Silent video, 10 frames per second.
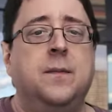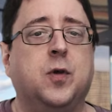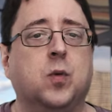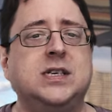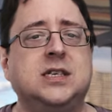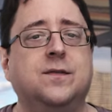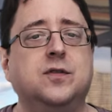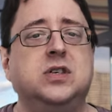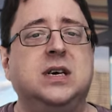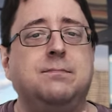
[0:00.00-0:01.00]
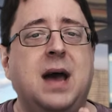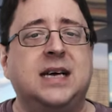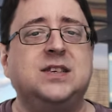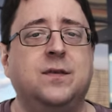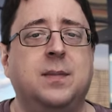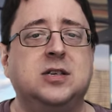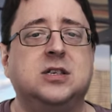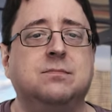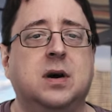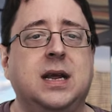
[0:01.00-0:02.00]
The risk of losing massive
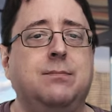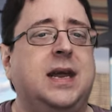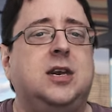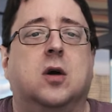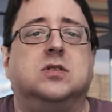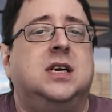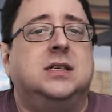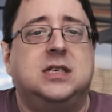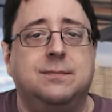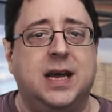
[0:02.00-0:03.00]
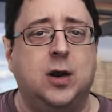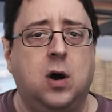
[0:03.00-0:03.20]
amounts of money made no sense to me at